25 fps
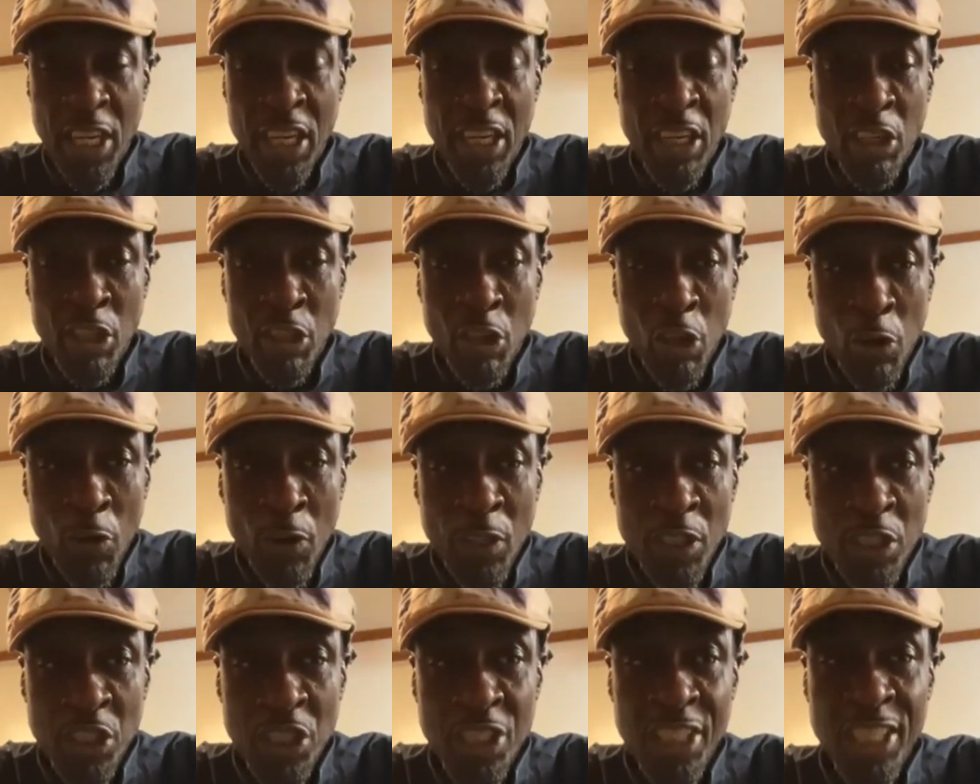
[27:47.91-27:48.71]

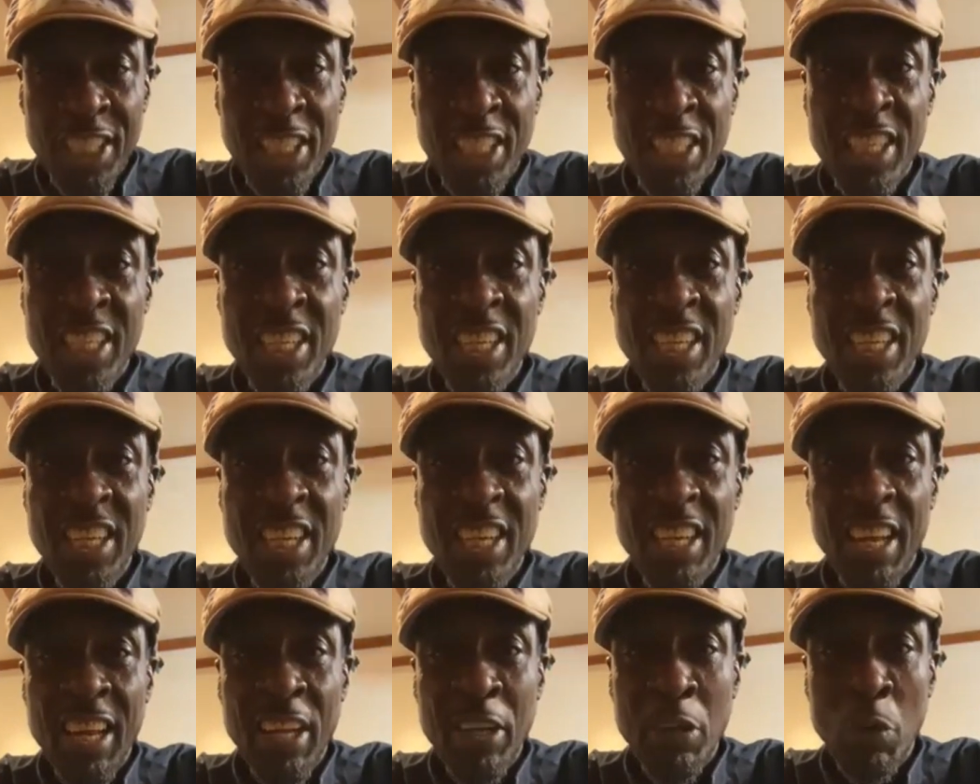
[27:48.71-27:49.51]
encouraging
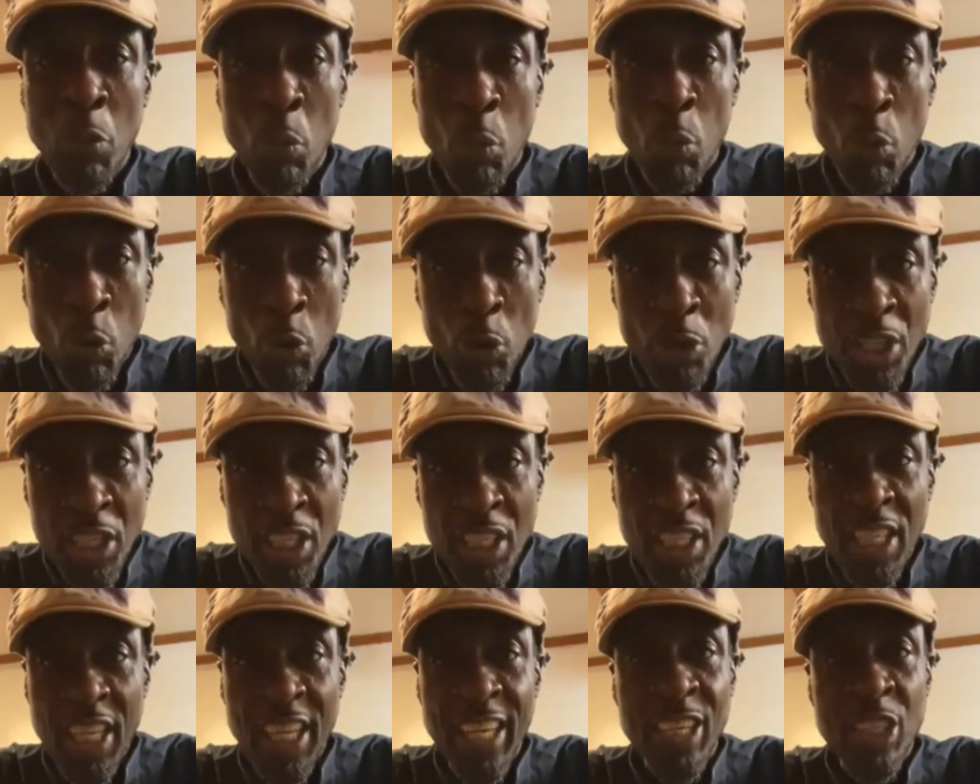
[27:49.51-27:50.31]
and
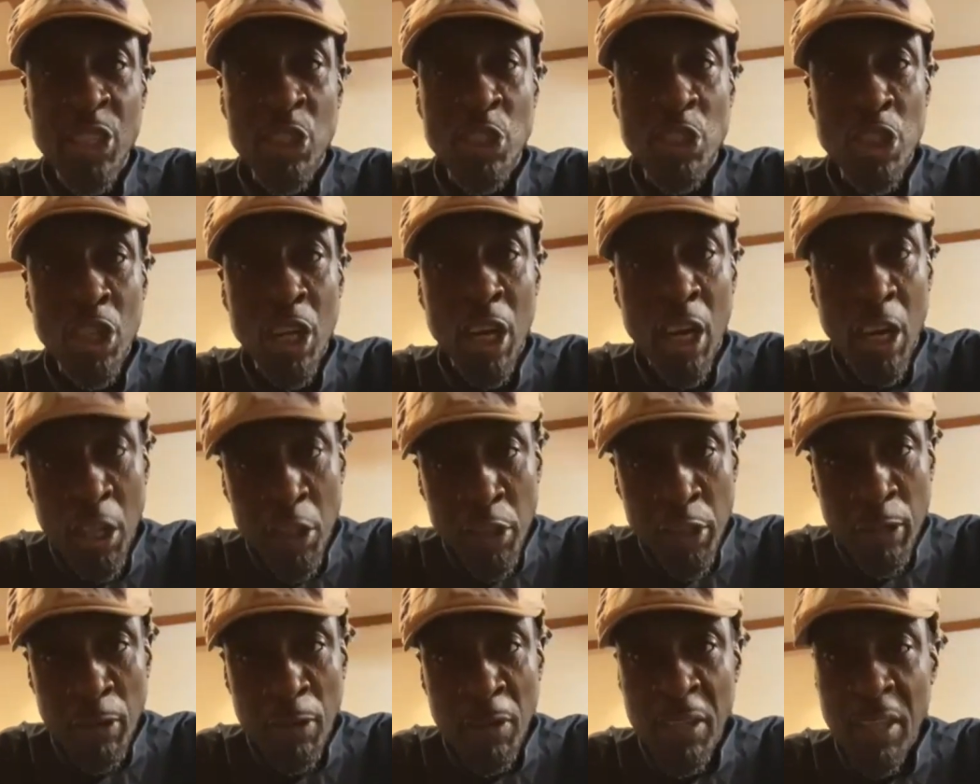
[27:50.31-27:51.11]
awarding each
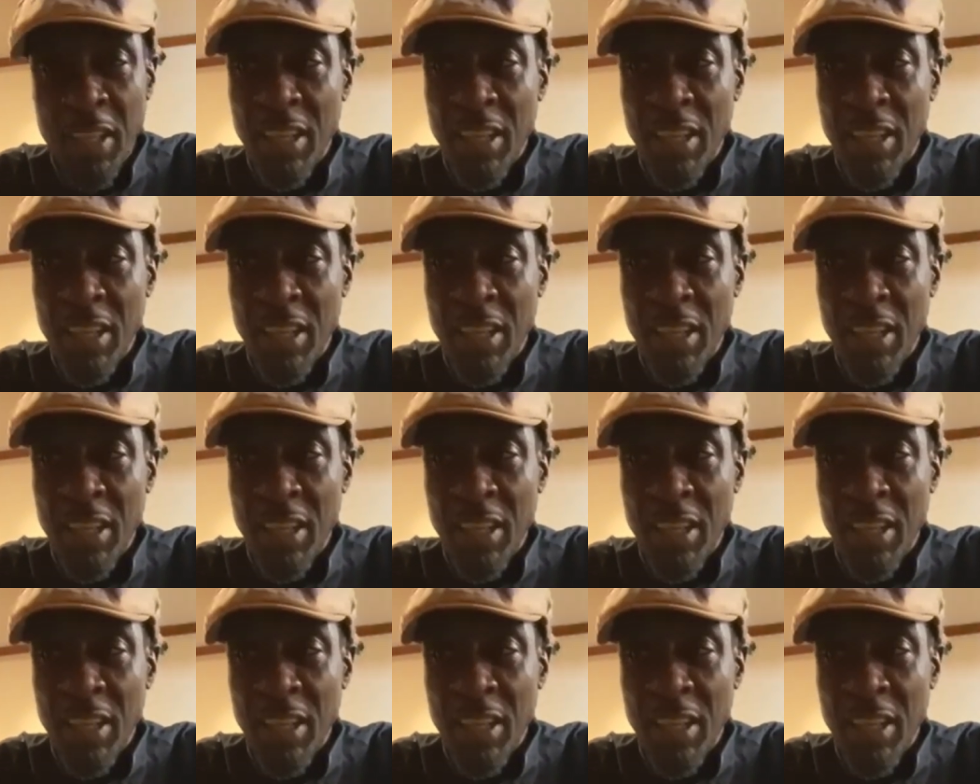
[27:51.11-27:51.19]
other.